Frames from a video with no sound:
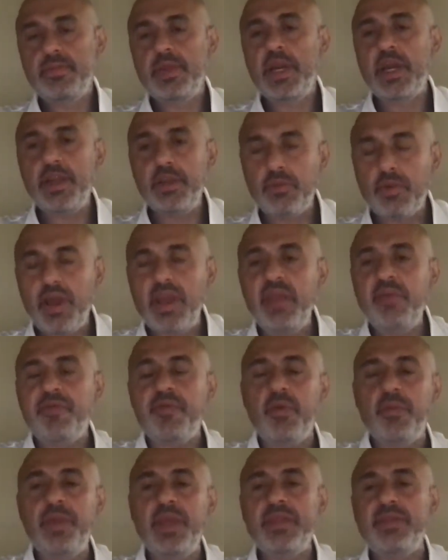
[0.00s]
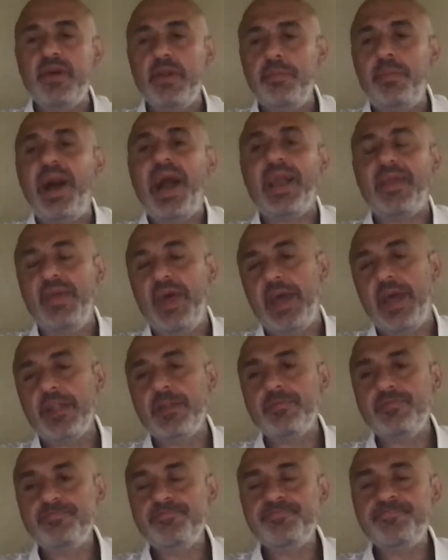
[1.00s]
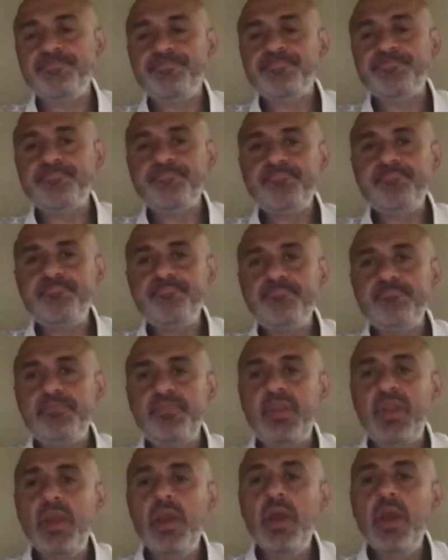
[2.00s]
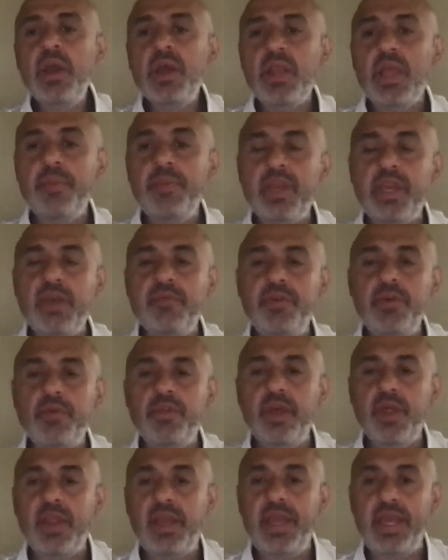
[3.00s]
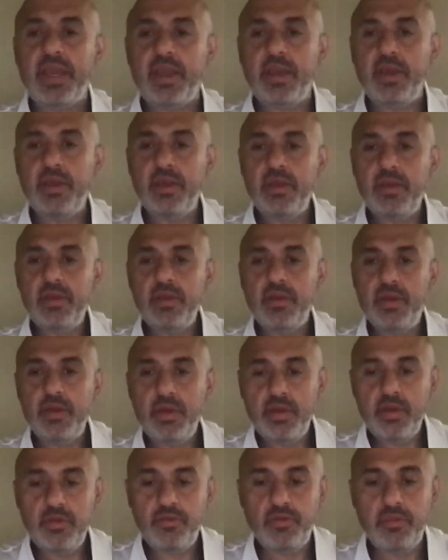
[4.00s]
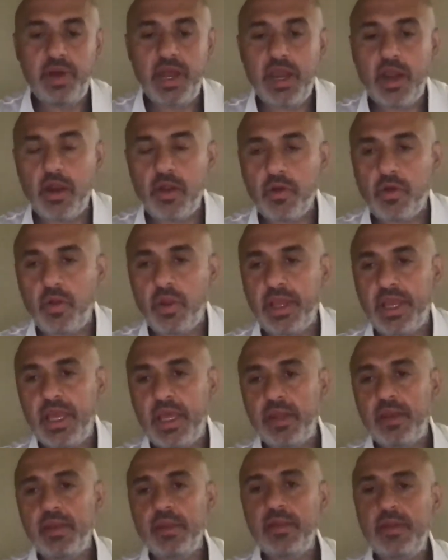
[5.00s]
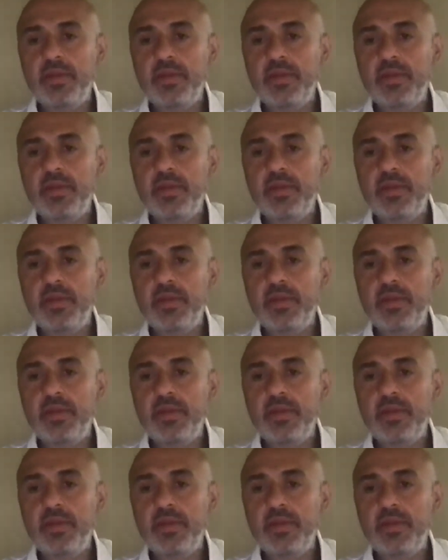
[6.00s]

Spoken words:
Are you ready for me to unpack that? Let me give you the link to my article again.